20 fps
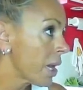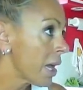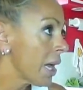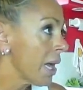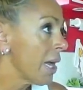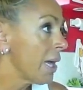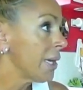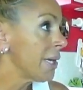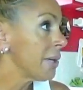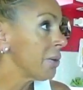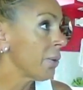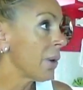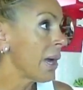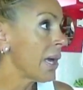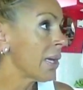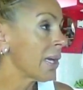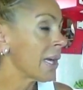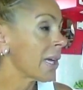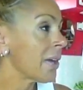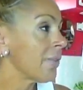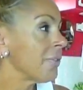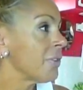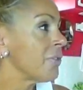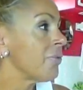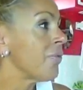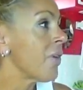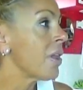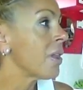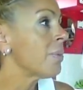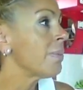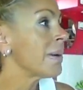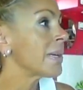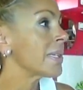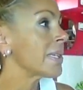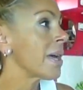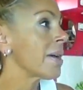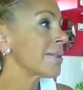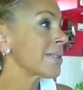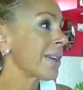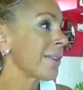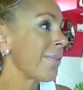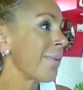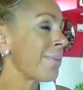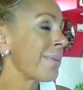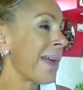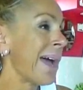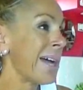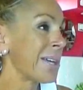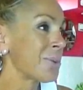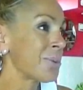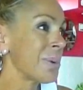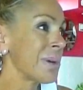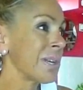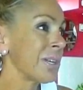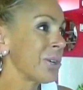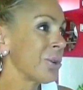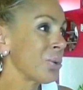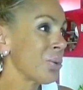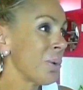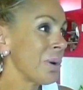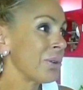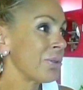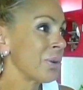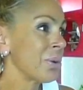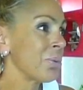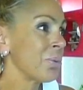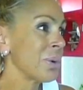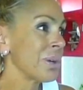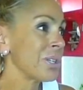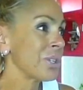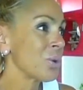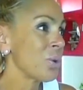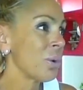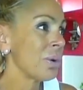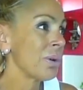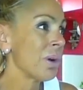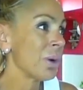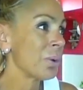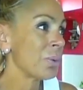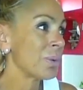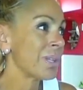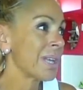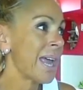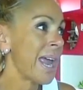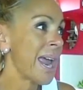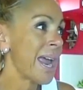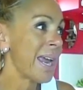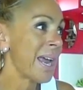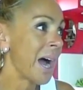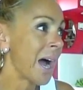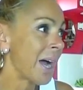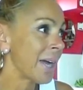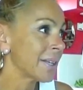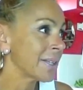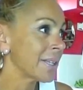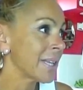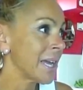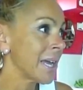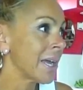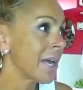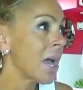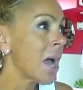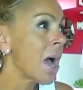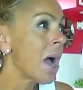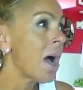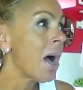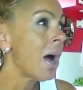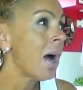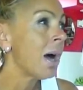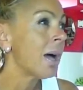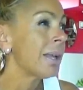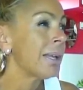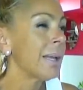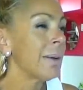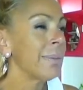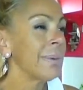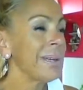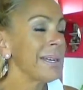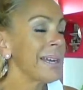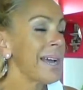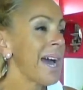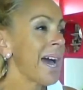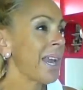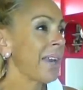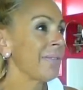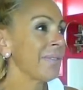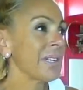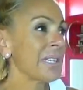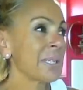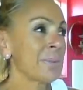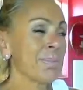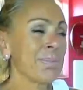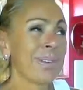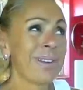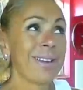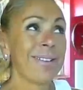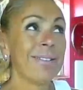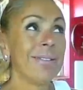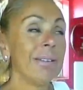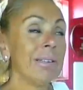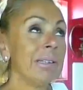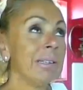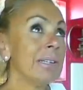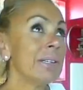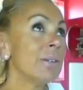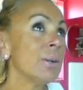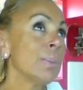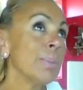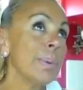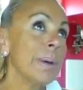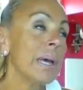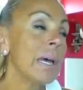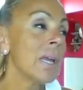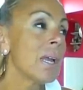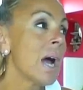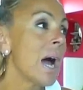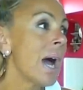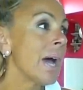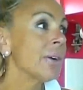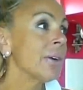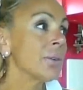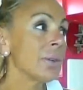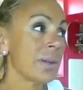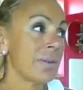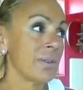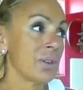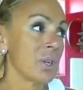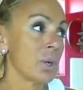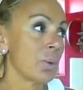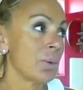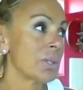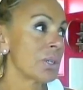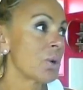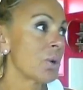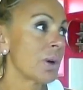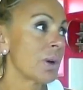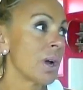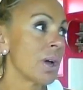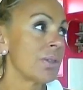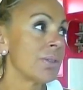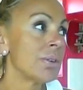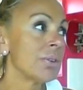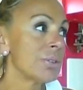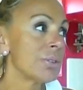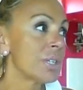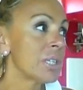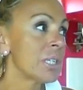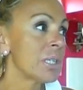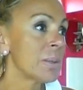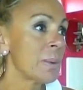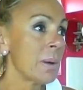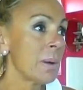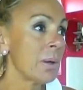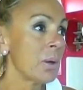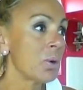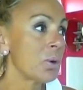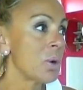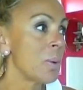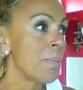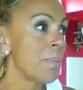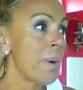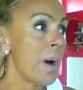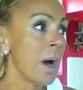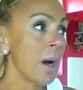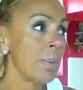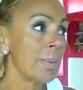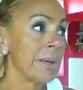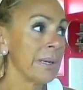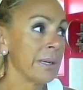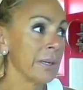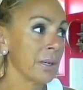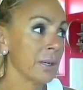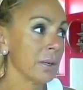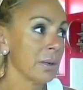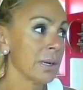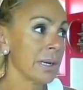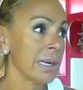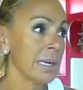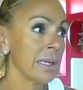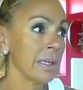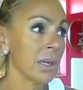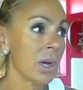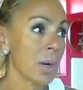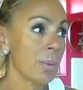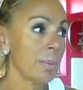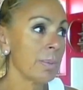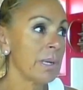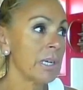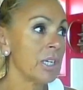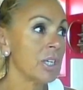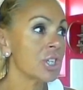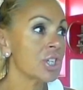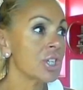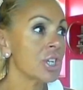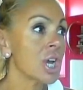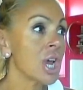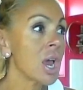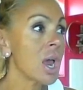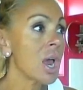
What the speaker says: Anyway, like if you followed my snaps like from last week and you're wondering what's going on with the AI thing, let me kind of explain a little bit. I don't even know what's going on. There's this local pub here in Long Beach,